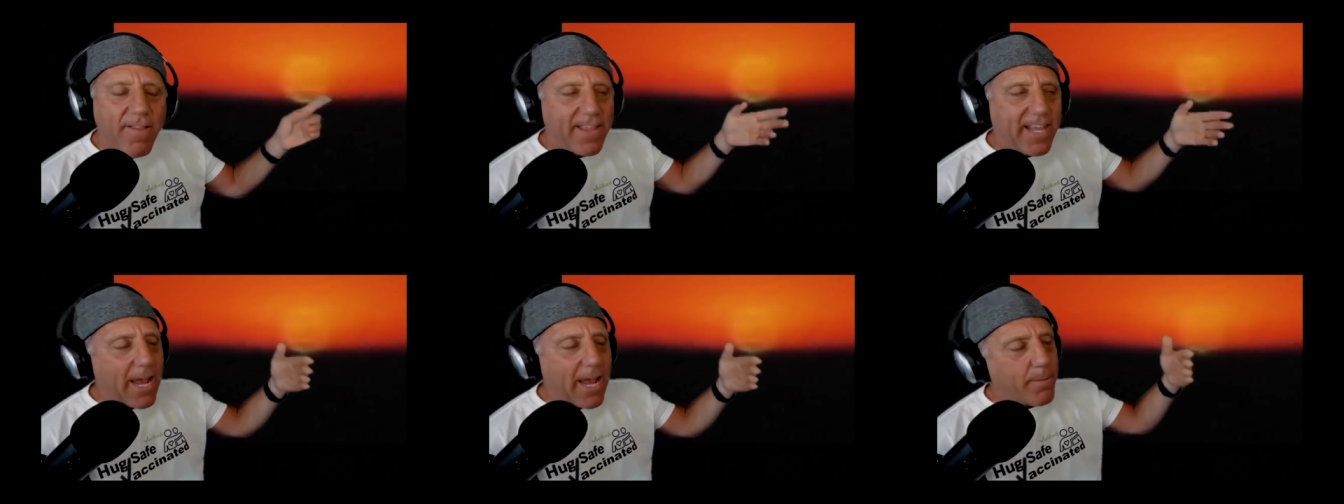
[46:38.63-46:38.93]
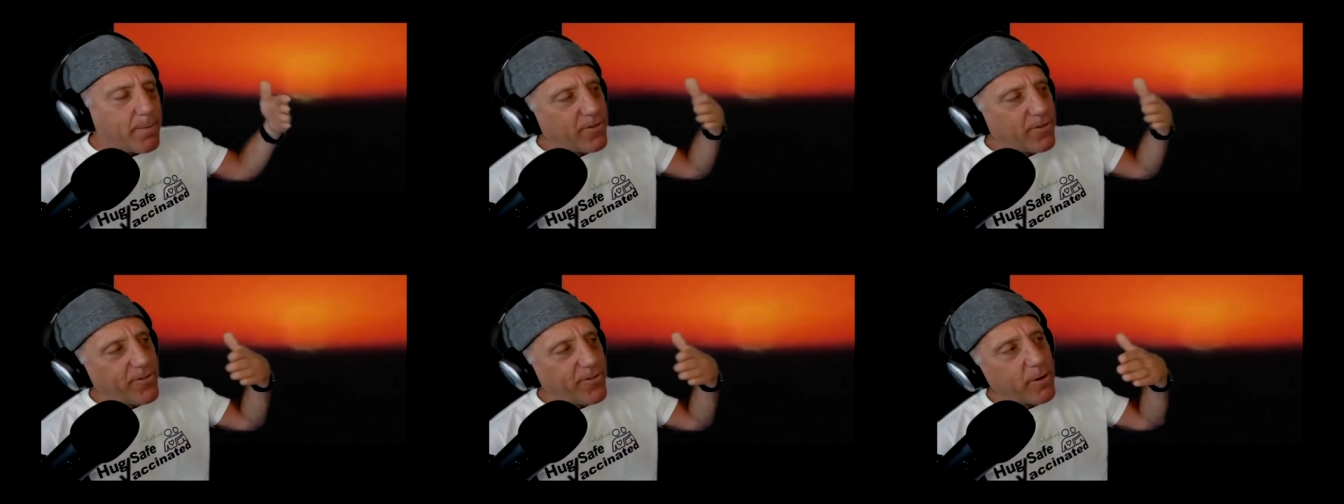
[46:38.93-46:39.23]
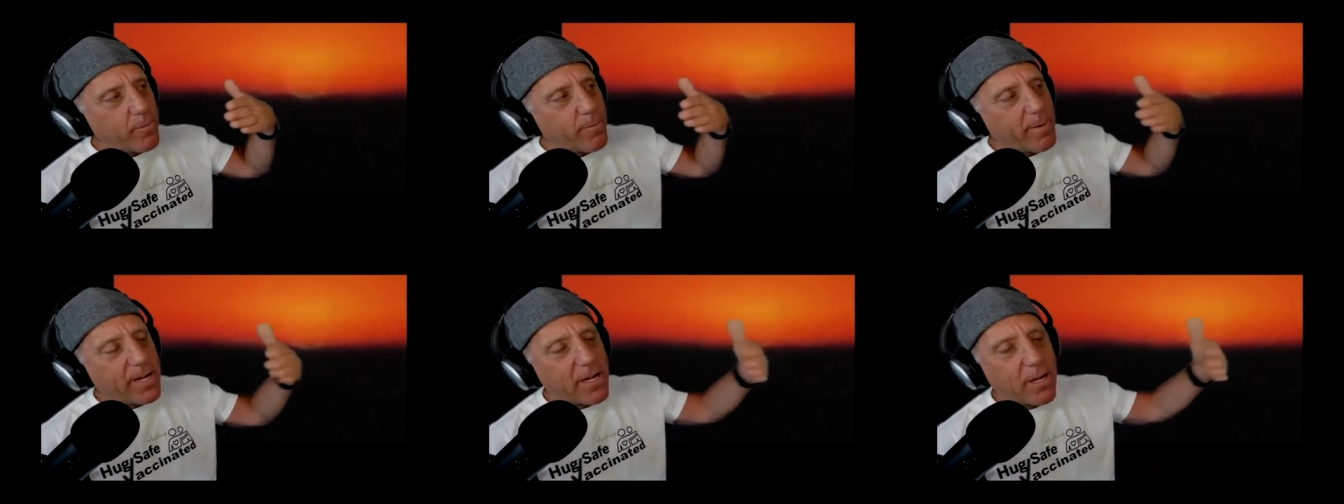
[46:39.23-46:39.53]
The
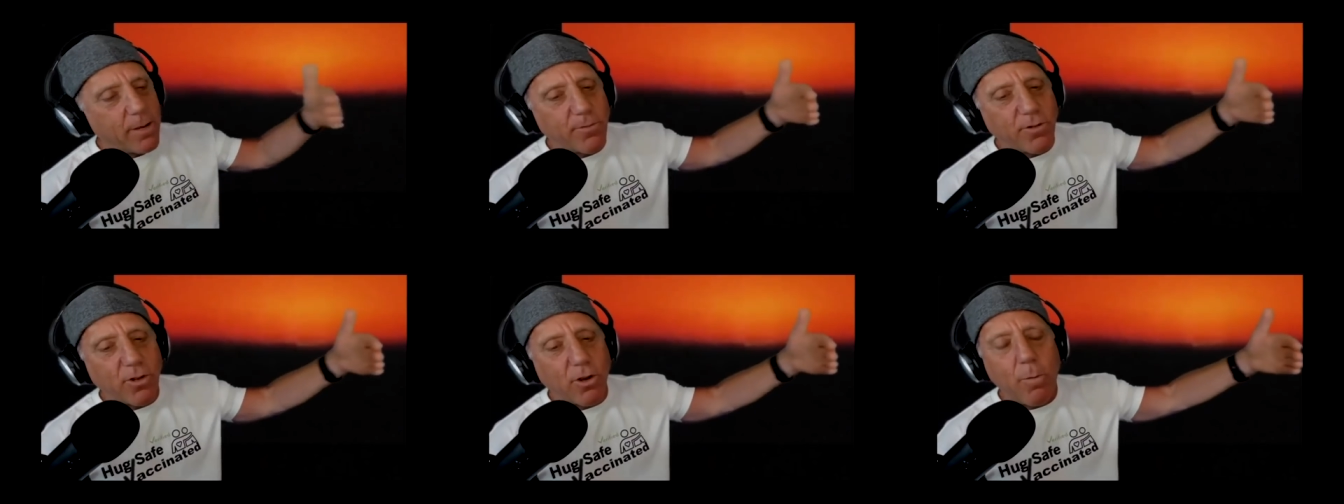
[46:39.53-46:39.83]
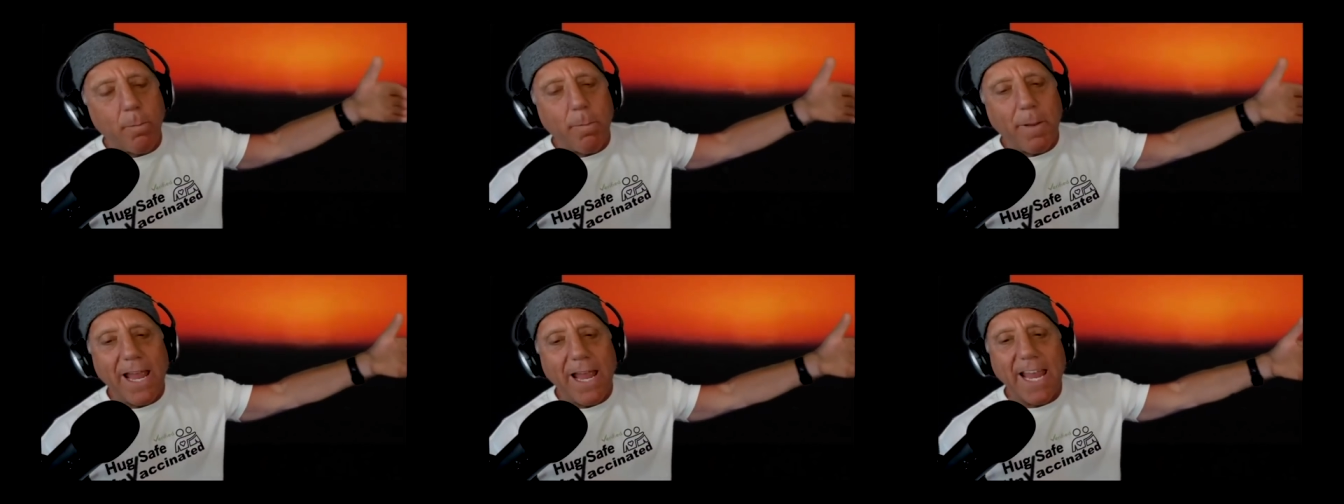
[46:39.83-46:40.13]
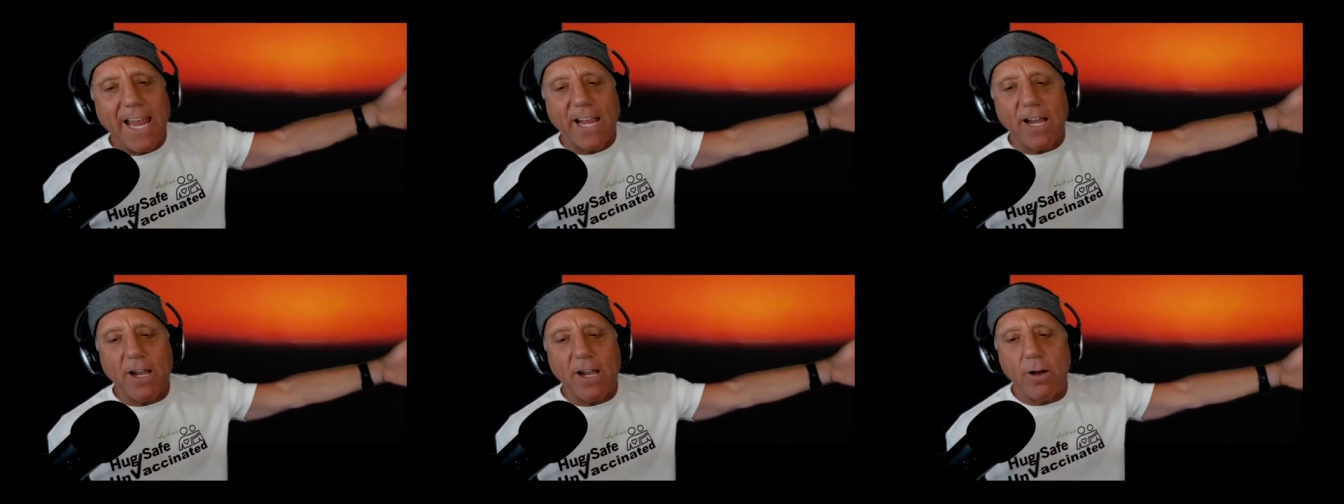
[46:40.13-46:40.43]
atmosphere becomes
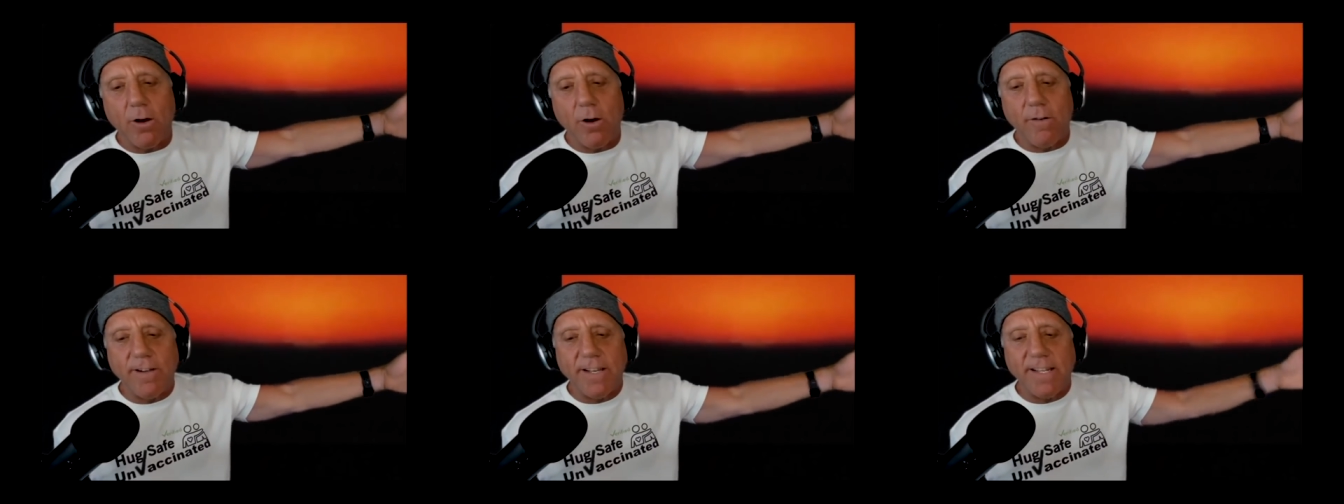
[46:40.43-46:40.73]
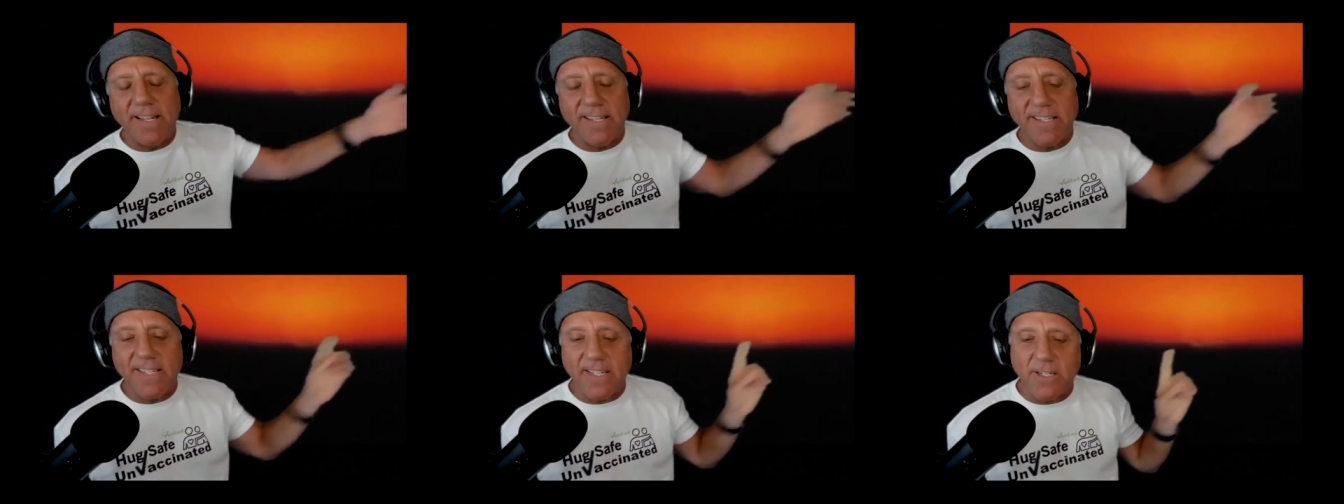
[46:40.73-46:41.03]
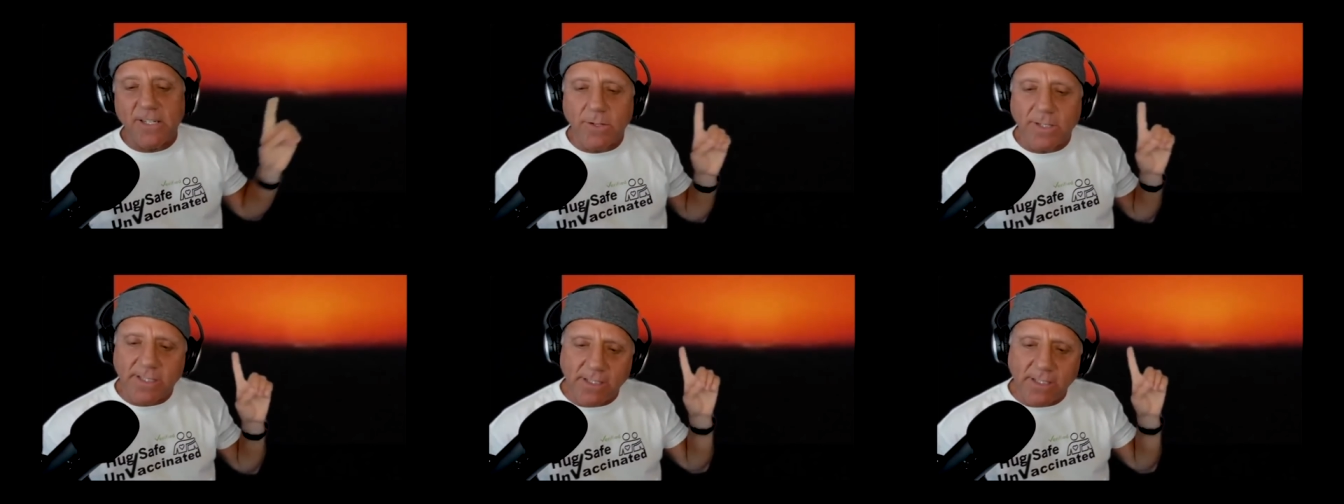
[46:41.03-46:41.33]
opaque over the
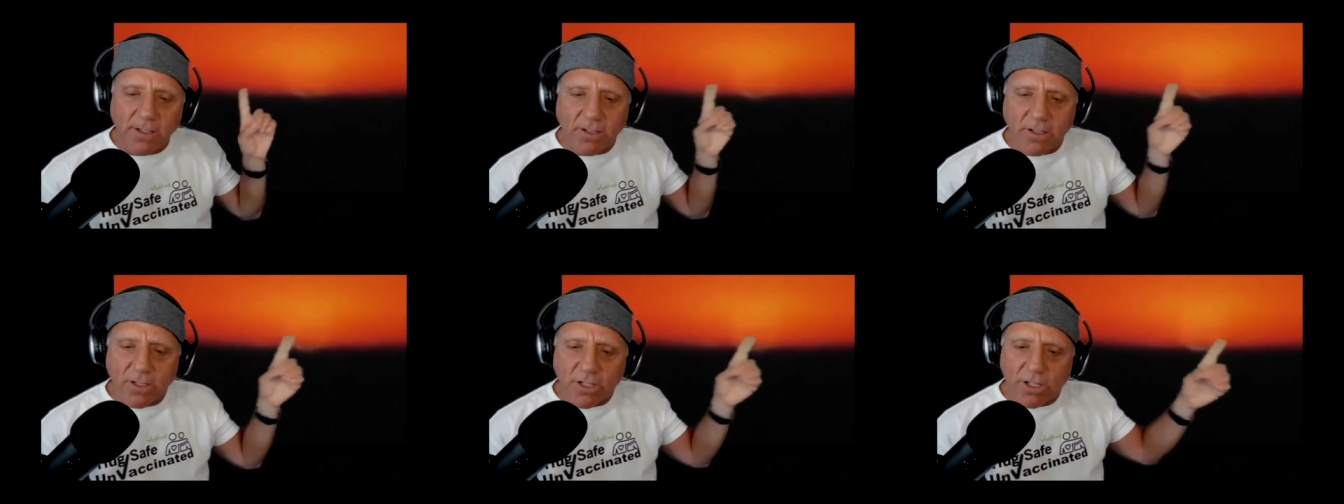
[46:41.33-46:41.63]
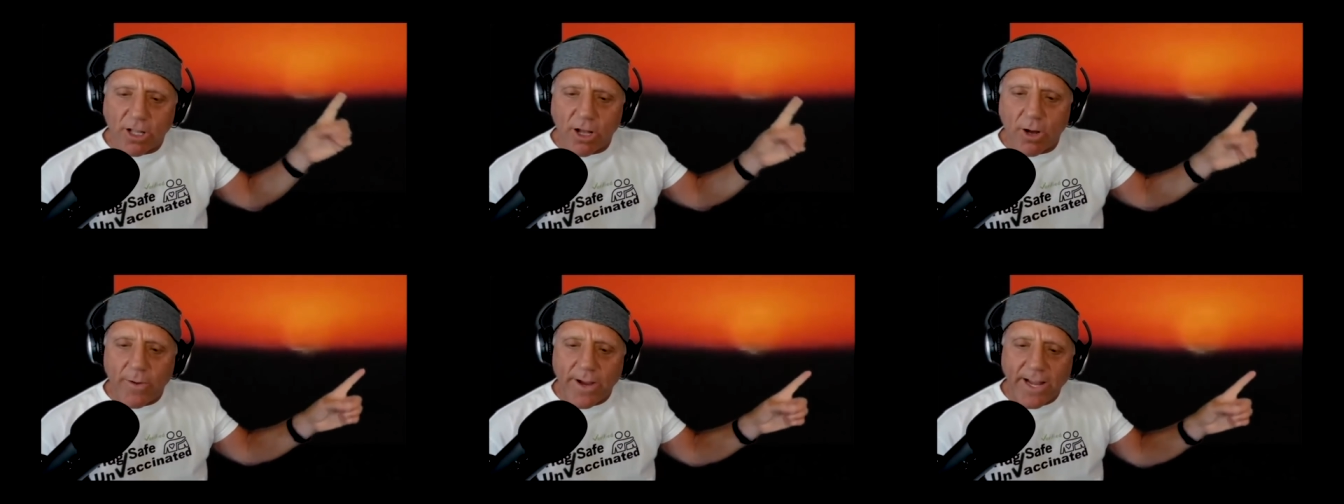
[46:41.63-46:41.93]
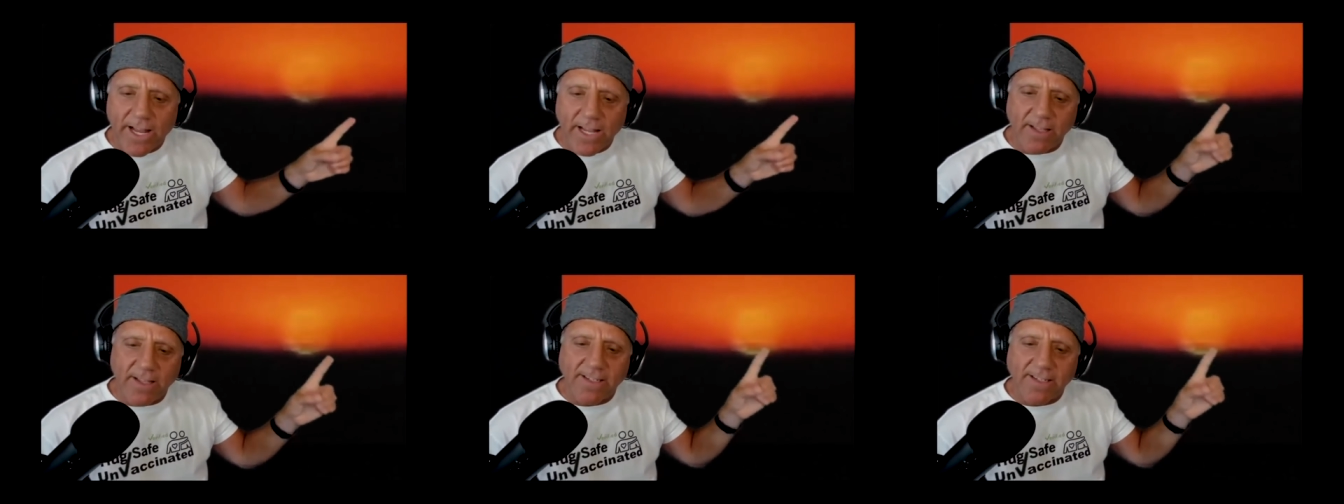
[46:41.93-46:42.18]
distance. So it's still glowing.